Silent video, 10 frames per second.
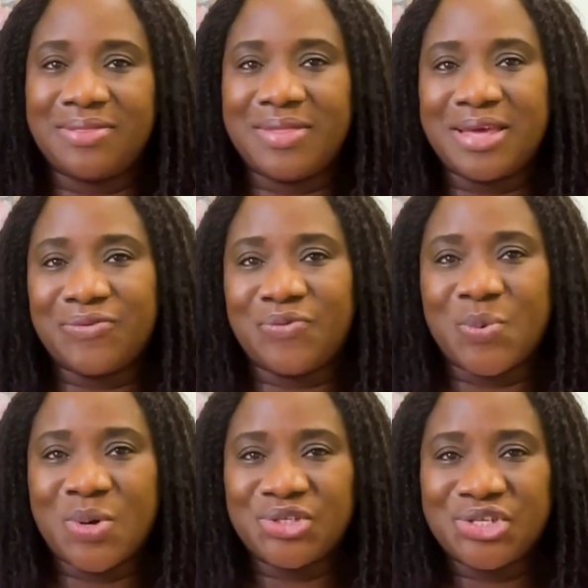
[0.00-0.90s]
Thank you
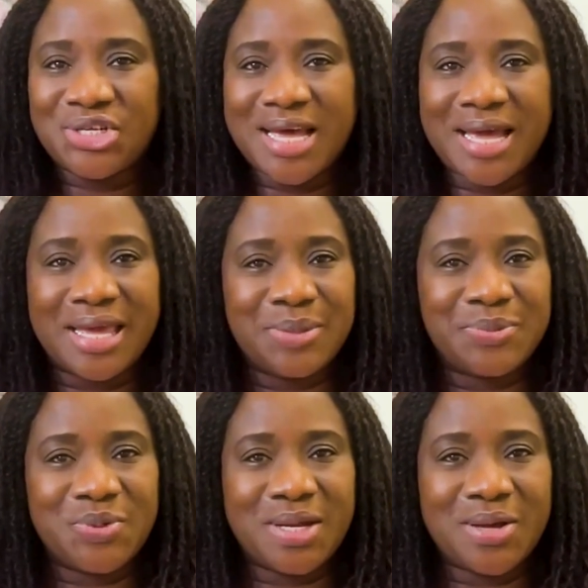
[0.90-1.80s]
for watching, and
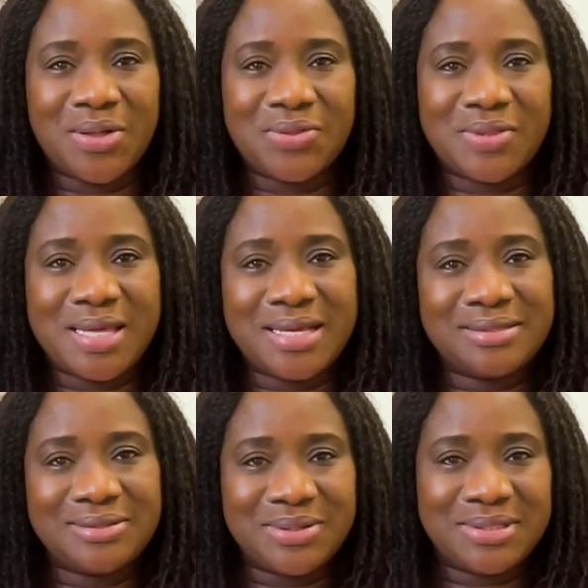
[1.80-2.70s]
keep doing all the
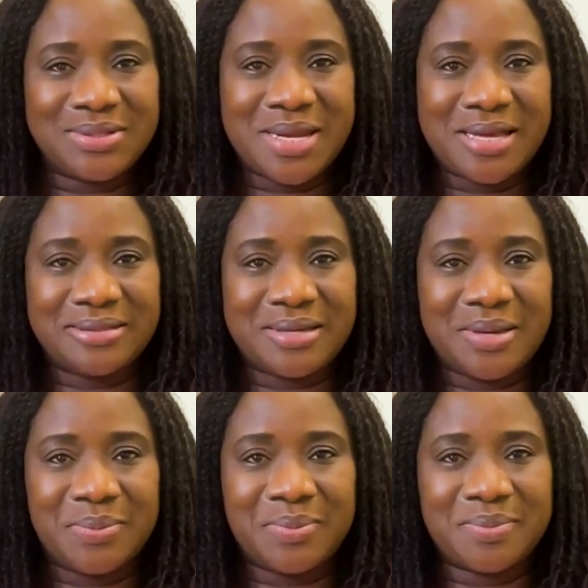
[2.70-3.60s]
things until next time.